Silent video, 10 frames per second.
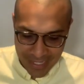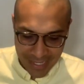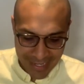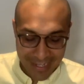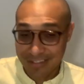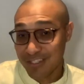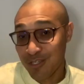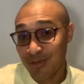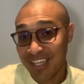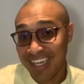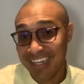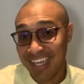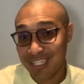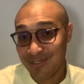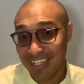And I'll see you again
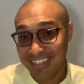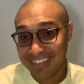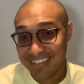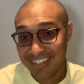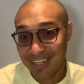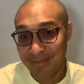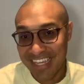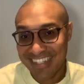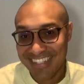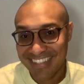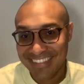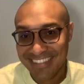next week. God bless.